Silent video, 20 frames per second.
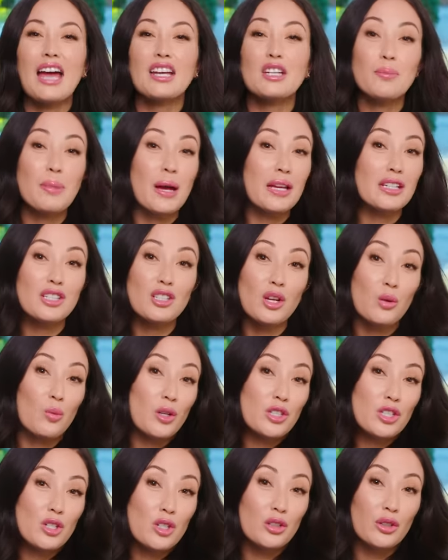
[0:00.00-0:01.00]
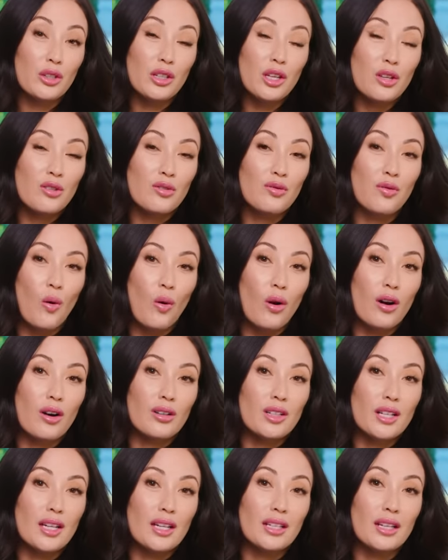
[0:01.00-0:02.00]
and dependent on what you're looking
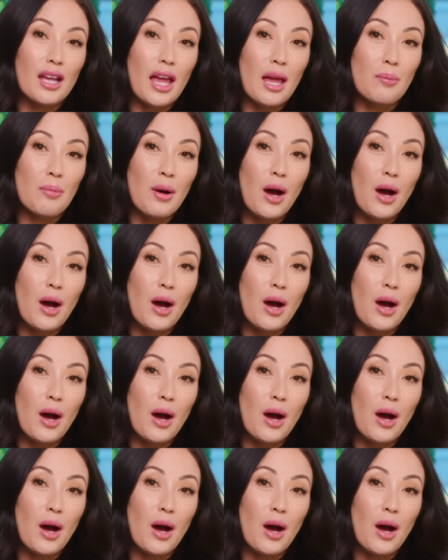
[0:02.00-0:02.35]
for in a